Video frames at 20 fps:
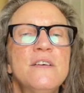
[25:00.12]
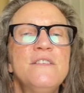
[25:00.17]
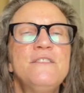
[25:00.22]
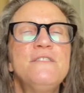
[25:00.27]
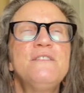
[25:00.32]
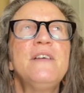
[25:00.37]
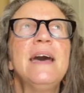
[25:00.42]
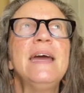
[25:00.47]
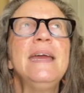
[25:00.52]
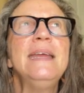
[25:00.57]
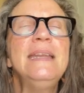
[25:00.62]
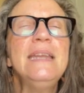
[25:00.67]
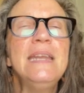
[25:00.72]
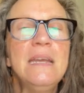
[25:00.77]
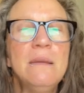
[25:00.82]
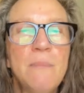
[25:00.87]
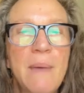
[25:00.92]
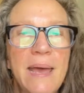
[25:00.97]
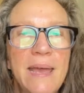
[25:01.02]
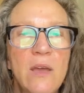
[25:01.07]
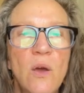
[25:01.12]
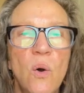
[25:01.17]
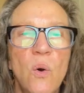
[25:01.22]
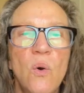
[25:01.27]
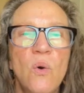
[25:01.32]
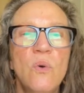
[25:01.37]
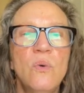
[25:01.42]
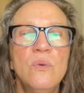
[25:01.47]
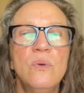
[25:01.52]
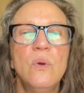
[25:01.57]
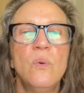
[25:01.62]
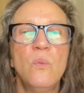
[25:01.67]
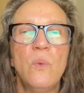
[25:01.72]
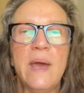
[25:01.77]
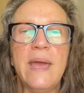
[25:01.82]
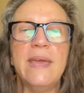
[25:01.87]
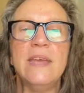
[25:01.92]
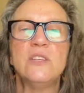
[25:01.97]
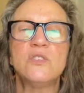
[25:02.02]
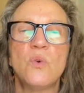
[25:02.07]
finding my own
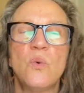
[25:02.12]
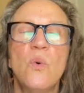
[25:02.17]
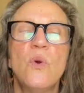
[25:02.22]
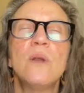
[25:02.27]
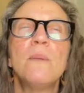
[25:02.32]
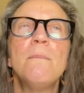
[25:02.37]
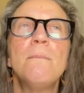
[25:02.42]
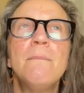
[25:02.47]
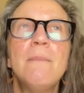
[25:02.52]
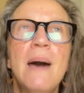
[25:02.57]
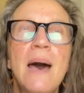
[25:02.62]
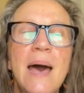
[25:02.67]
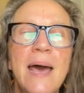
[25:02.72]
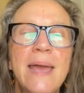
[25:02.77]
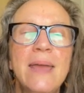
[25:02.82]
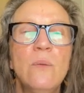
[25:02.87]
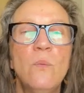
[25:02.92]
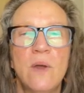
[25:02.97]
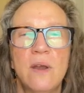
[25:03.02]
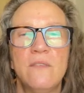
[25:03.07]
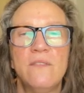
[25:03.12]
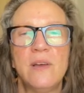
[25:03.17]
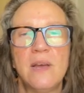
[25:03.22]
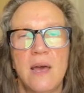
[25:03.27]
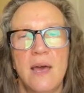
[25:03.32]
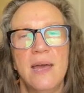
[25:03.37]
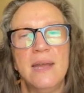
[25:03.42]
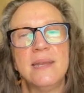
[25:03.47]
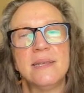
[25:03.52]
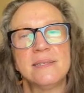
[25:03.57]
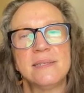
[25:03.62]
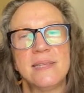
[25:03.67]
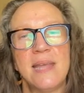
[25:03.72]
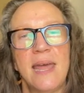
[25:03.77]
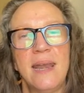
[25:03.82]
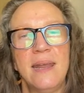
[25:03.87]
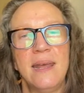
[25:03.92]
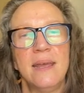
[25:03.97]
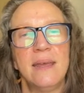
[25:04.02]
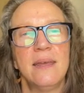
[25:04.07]
way toward my one-of-a-kind
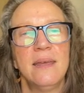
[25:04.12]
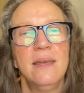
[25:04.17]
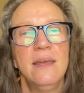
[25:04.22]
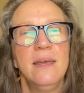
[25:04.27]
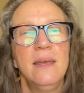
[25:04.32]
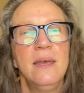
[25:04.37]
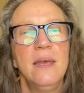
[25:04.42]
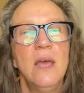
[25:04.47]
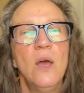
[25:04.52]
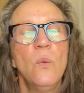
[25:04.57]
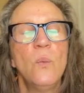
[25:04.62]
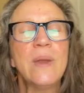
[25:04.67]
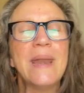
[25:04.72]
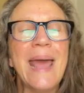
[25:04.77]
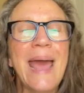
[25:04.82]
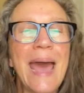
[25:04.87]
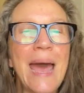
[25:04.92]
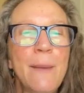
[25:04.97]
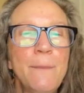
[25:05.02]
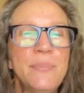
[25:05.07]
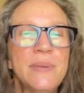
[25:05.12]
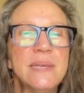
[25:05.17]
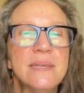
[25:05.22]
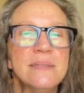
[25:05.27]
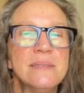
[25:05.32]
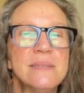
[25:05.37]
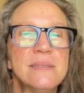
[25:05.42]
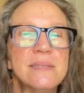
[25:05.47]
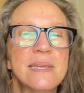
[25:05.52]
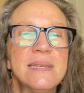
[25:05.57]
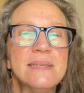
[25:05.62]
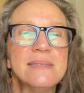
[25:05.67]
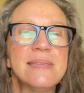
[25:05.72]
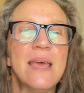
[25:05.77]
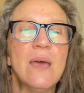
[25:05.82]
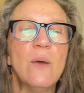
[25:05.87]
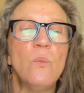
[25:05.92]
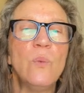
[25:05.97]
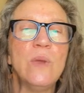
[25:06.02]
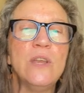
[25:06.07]
aesthetic. What happens is
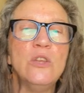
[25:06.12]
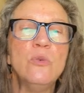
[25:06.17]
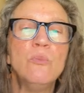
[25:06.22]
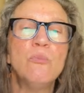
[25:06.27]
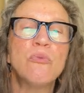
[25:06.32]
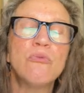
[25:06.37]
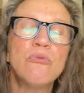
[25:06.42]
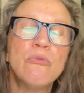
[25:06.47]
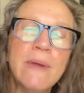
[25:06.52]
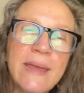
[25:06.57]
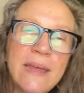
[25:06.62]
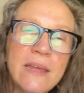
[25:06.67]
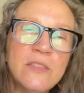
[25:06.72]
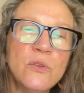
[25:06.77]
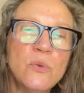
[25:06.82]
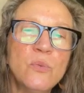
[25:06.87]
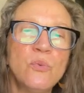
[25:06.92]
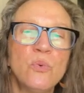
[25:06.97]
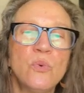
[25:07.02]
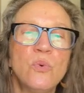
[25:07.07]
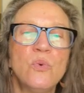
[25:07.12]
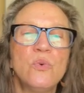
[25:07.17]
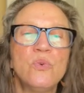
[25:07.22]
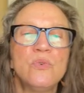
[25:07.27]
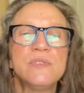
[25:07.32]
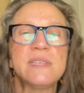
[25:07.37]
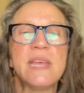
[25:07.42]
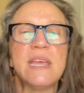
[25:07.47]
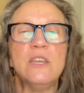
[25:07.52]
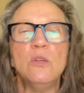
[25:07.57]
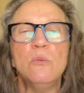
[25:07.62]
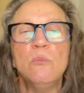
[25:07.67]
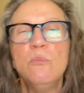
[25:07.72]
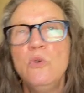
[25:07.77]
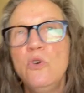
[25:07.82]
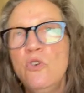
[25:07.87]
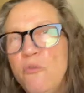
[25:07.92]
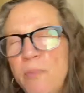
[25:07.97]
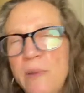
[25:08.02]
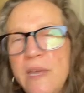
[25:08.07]
that when you break the rules and you
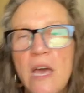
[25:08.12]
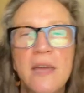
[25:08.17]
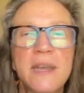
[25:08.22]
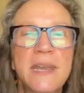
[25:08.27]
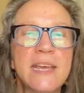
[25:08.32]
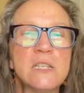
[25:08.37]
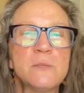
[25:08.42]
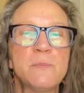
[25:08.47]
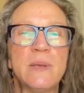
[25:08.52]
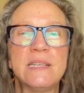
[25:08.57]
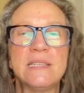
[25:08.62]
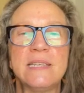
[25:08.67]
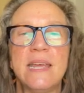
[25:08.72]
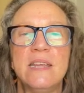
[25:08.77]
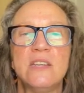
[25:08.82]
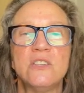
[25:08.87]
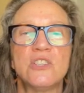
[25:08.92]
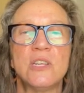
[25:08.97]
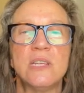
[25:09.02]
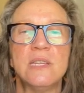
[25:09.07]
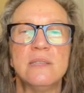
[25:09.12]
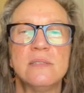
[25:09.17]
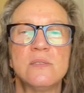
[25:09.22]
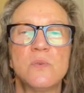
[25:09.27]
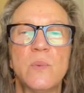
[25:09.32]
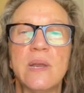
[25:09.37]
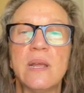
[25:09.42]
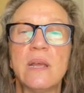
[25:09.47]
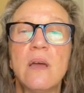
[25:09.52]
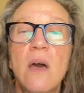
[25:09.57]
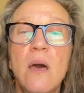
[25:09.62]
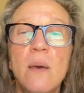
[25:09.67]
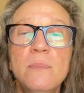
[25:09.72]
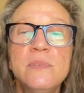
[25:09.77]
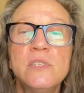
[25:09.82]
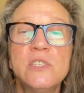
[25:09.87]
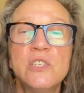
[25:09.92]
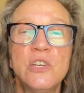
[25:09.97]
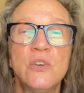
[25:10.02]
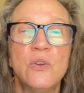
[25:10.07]
move beyond expectations when it
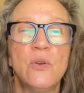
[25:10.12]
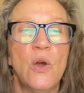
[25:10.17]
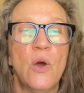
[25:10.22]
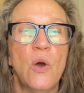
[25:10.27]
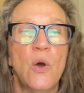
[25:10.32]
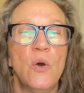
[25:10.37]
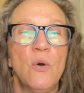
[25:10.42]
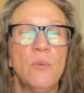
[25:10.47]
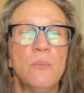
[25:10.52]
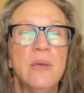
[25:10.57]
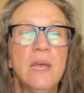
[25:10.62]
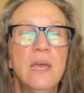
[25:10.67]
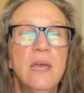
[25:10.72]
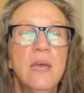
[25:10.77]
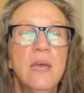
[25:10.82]
comes to your home,